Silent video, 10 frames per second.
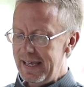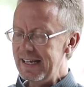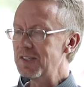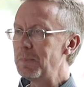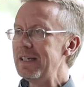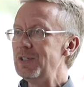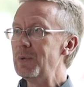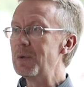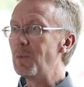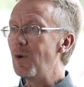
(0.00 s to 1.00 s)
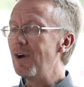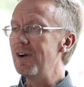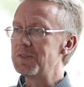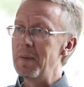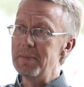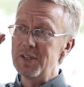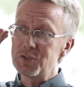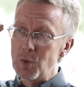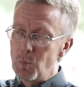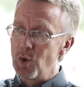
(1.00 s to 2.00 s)
He can speak to you in words. Maybe there's
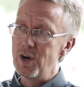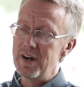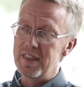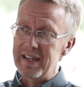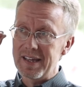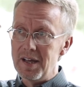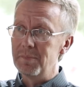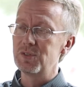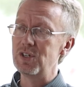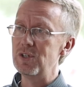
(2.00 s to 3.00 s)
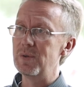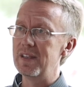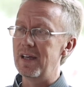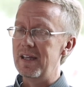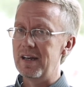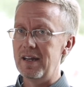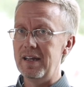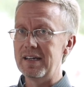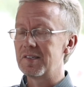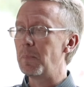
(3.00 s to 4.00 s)
a word that comes to you
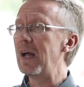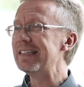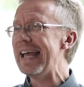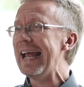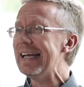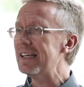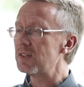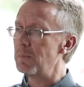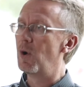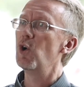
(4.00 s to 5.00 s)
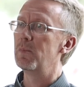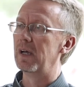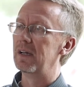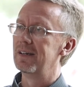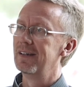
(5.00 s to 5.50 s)
in a spontaneous moment.